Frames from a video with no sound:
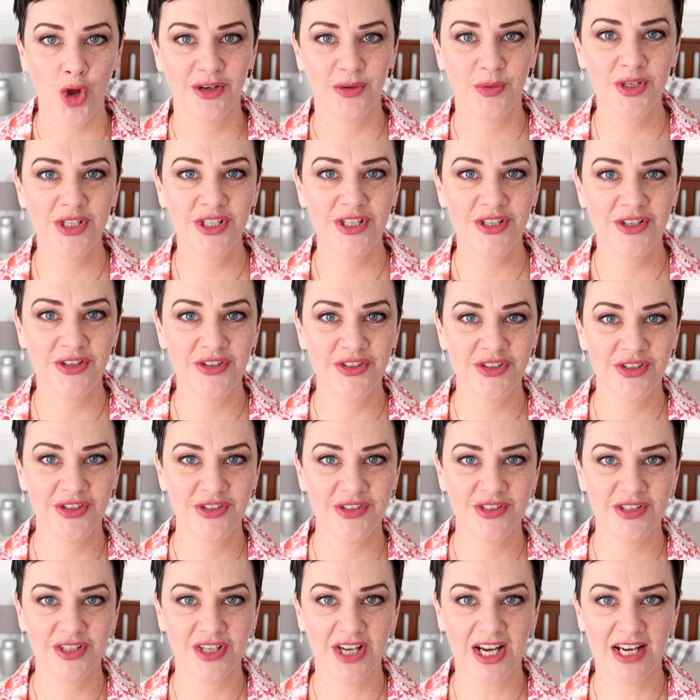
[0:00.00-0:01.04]
What do you
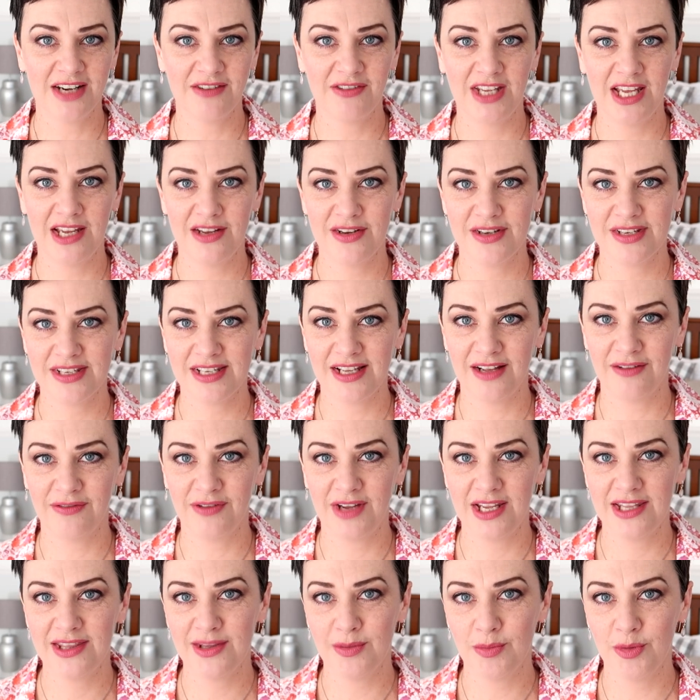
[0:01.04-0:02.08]
do to kind of get yourself
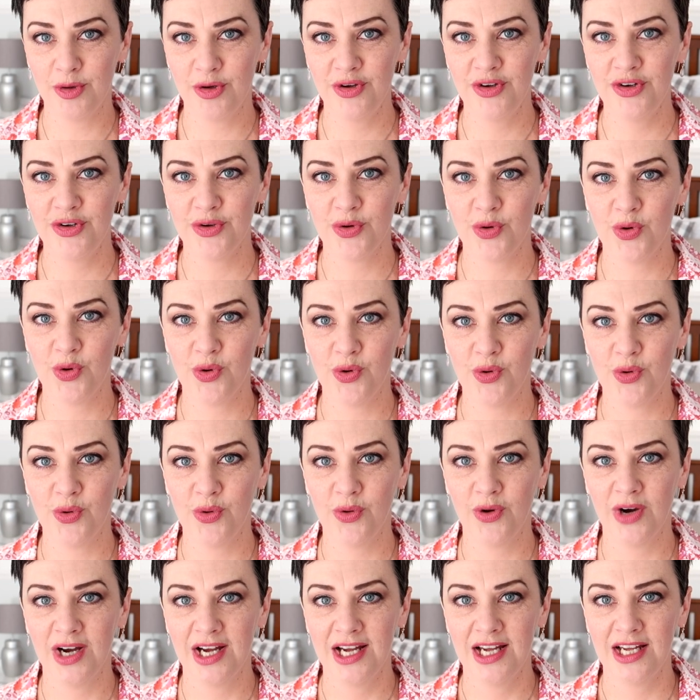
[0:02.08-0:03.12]
in the mood or